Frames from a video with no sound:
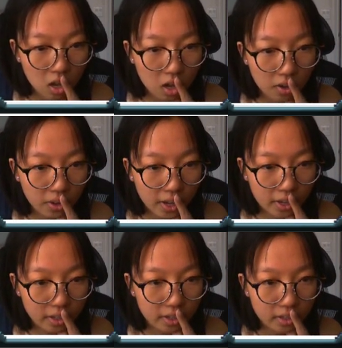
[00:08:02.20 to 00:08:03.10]
Okay,
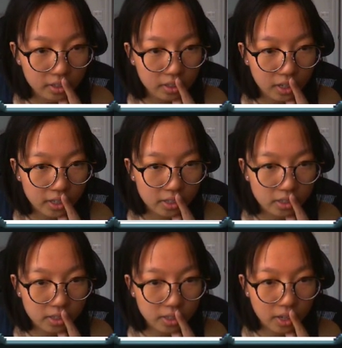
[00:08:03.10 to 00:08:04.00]
I
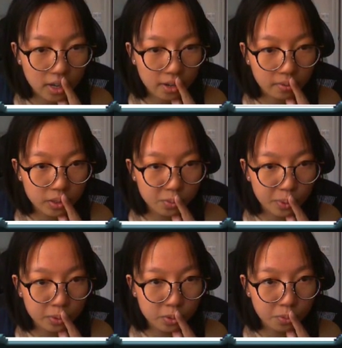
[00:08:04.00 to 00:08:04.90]
see. I was
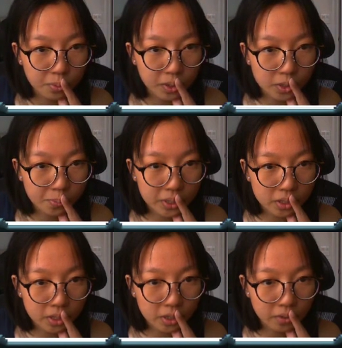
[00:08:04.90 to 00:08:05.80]
supposed to put a space
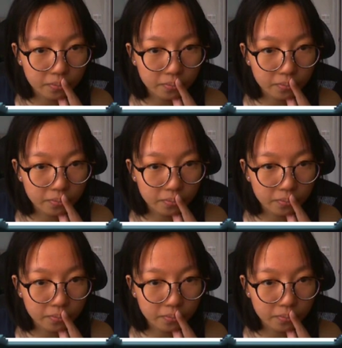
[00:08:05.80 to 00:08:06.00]
here.